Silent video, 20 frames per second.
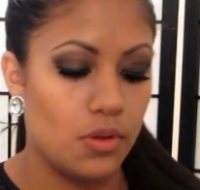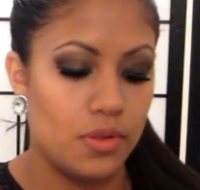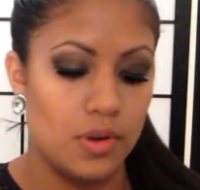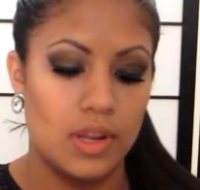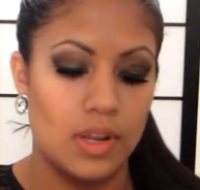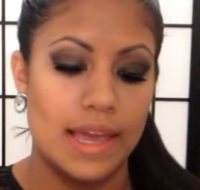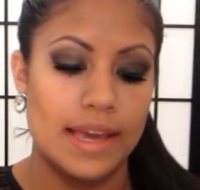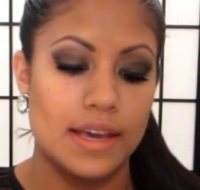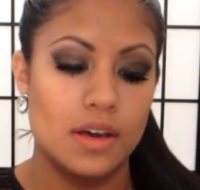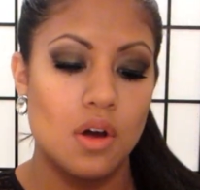They're
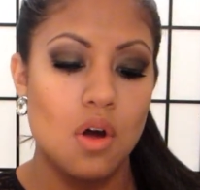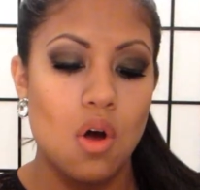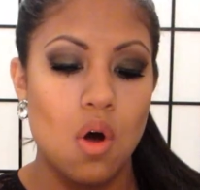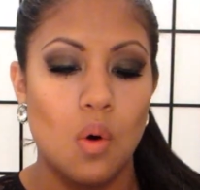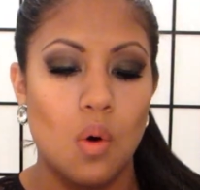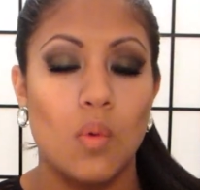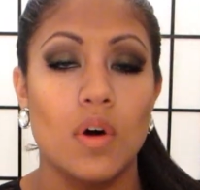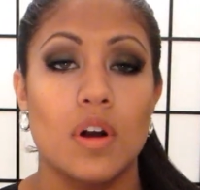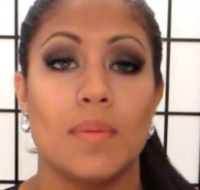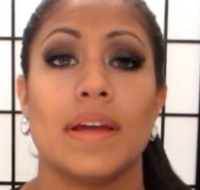like
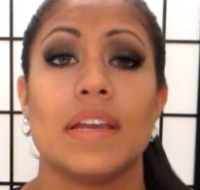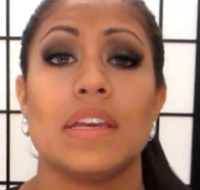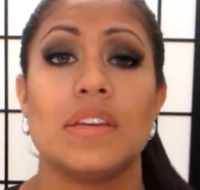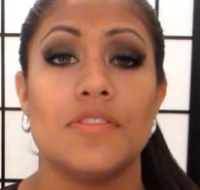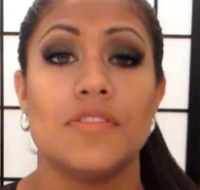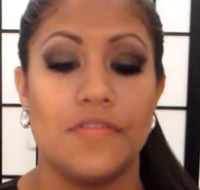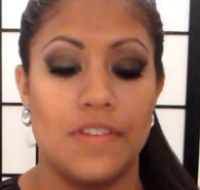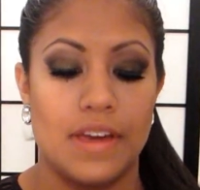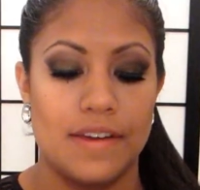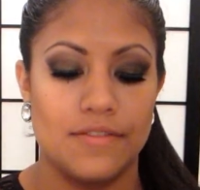one of my
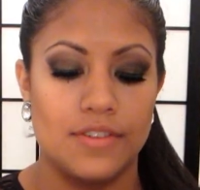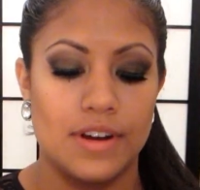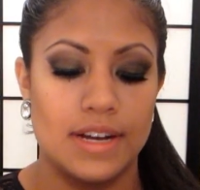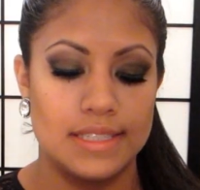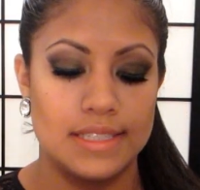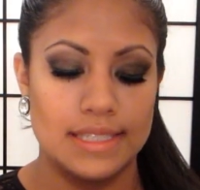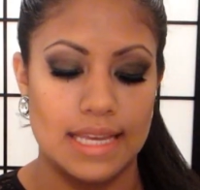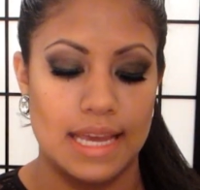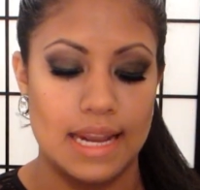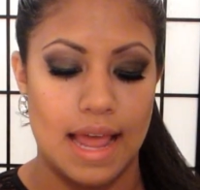new
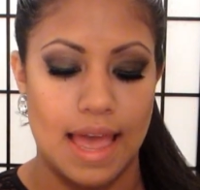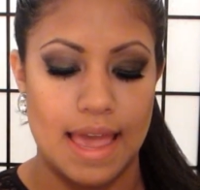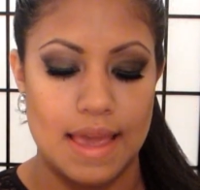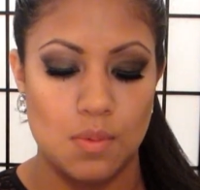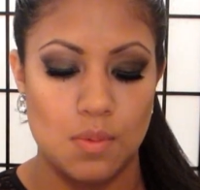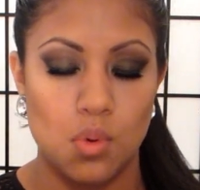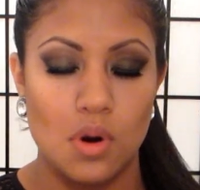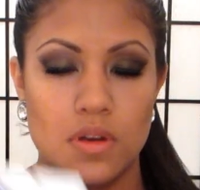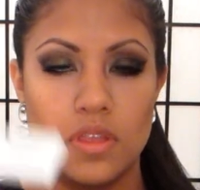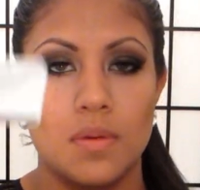favorites, and I
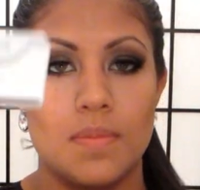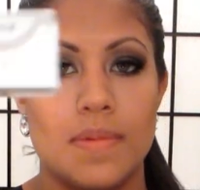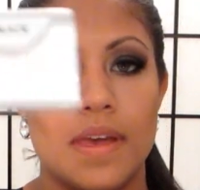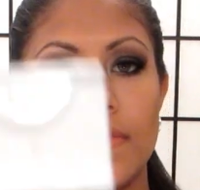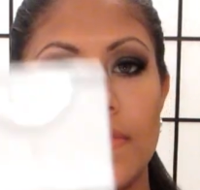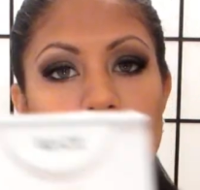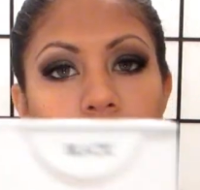wore them in the